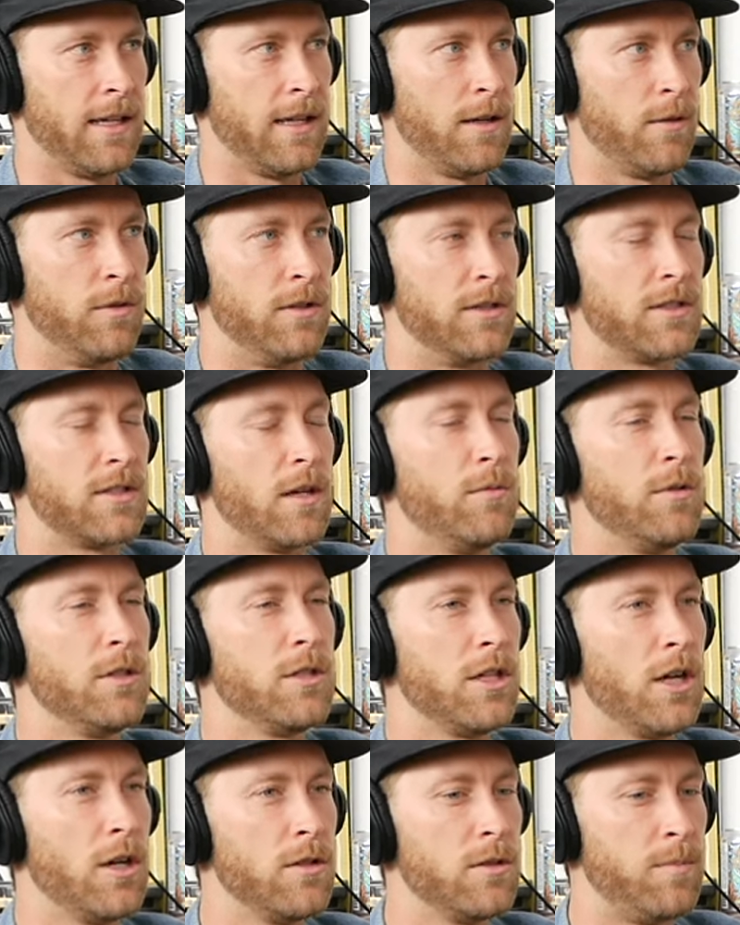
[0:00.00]
when someone
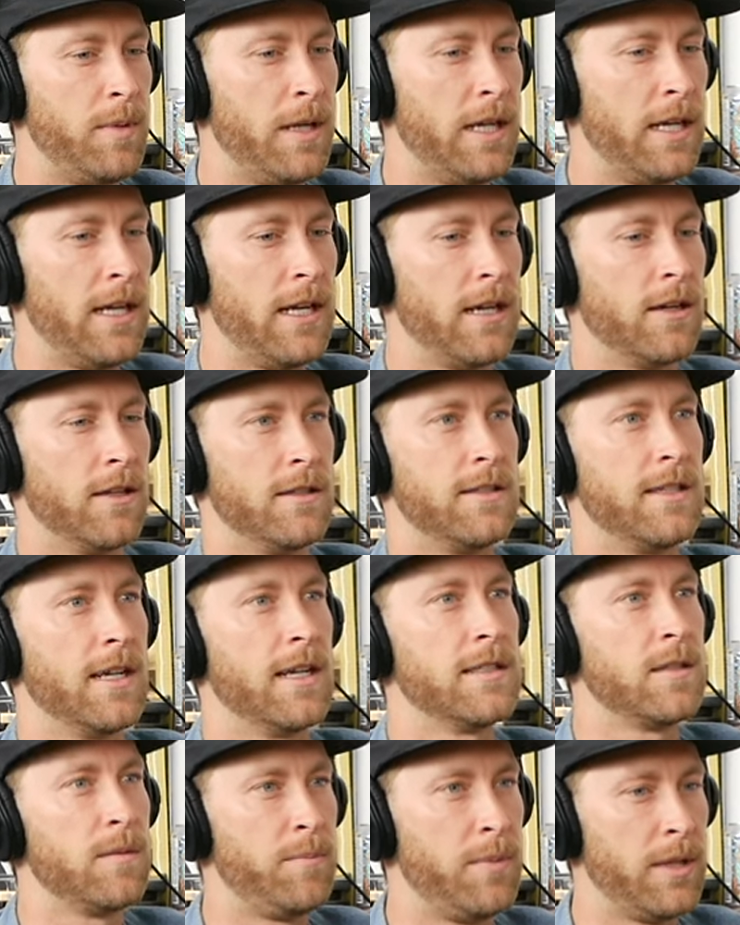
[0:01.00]
goes big or
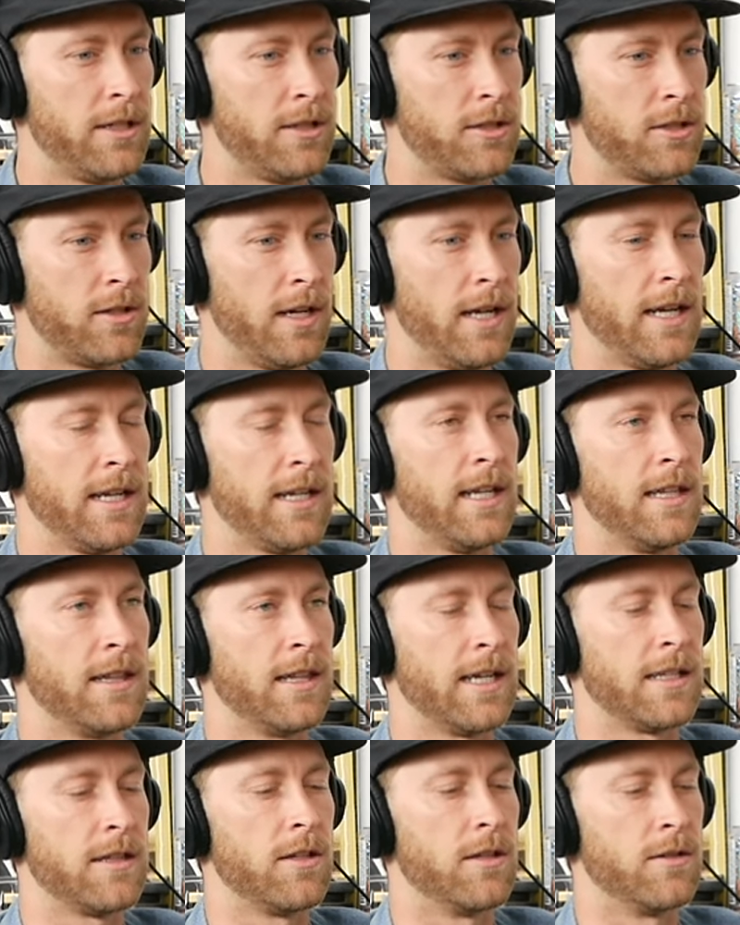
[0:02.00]
does a big trick and
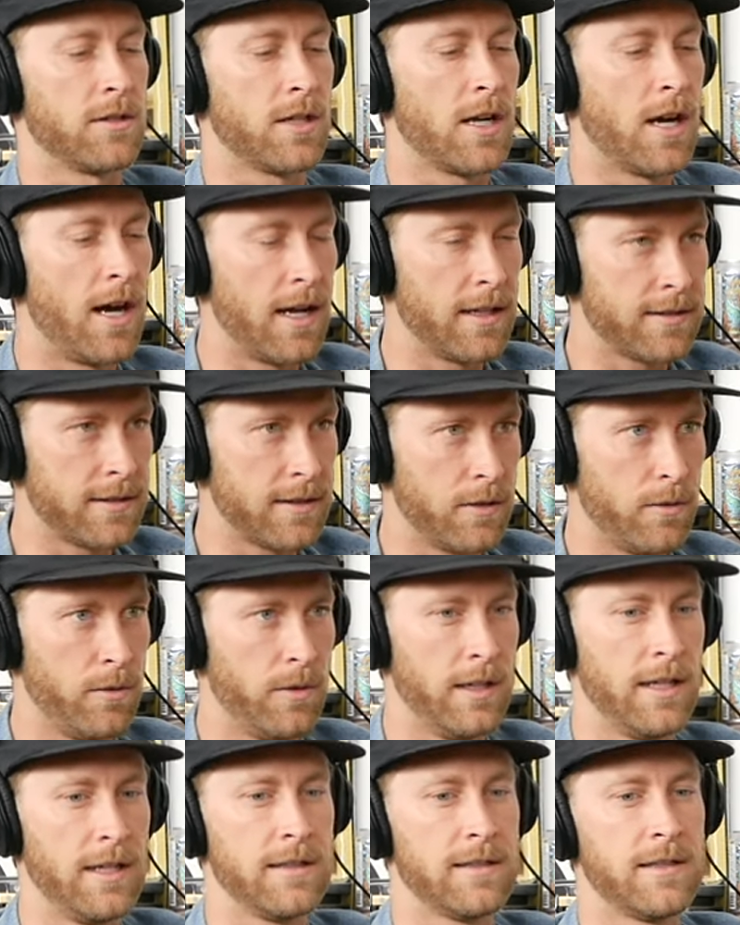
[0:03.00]
like there's
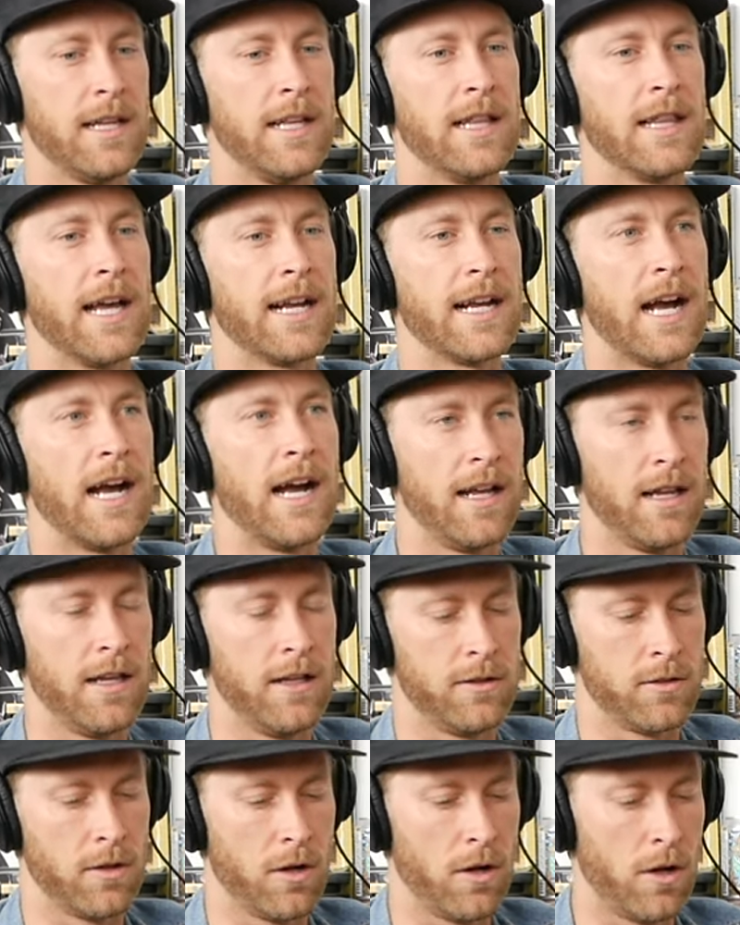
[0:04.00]
consequence and like
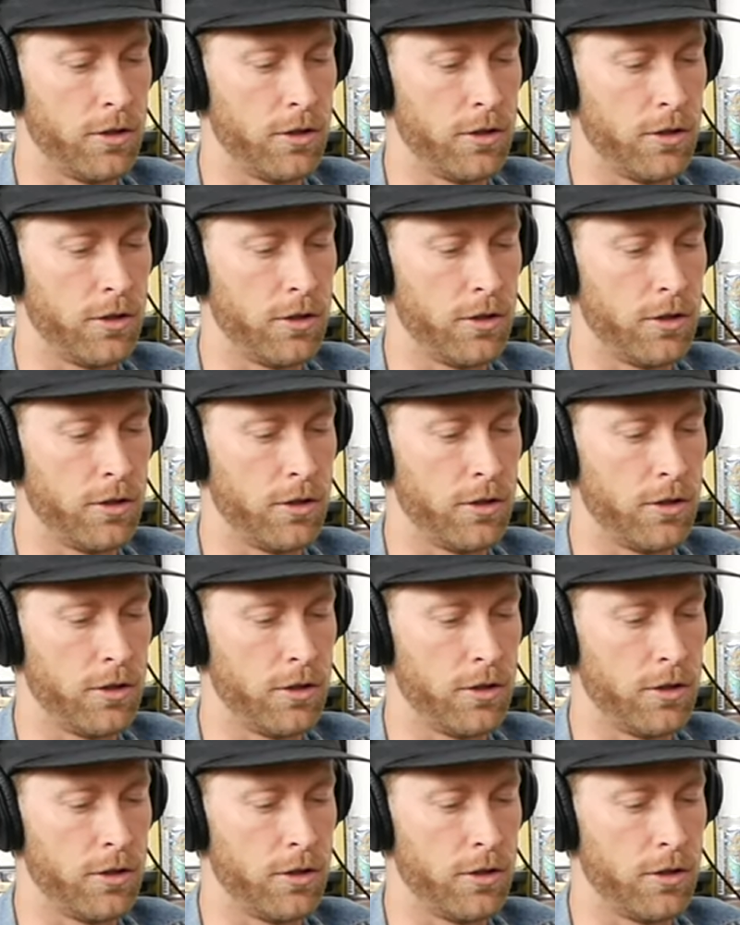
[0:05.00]
it's,